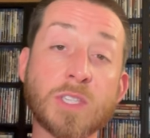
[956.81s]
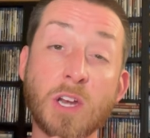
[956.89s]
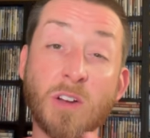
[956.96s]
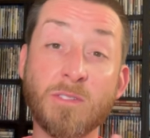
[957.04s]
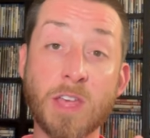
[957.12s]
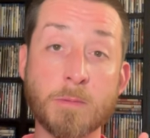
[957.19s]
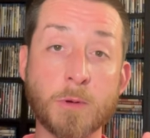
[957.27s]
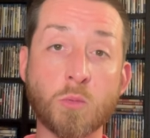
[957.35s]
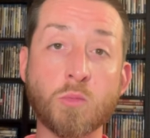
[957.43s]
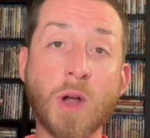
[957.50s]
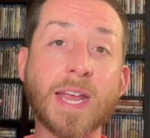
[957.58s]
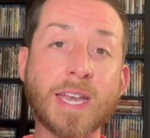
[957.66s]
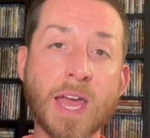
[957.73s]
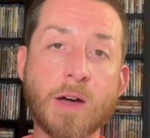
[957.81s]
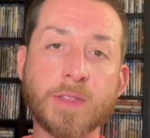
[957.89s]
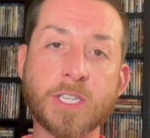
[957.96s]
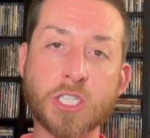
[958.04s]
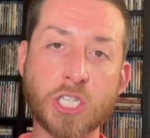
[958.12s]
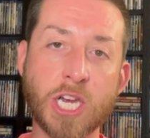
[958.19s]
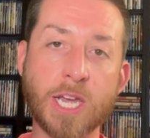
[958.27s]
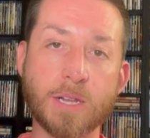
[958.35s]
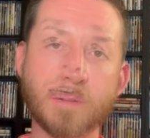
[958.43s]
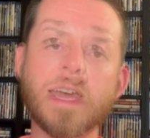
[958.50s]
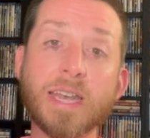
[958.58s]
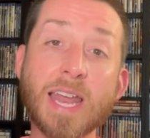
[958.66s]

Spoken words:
they're available right now on this channel.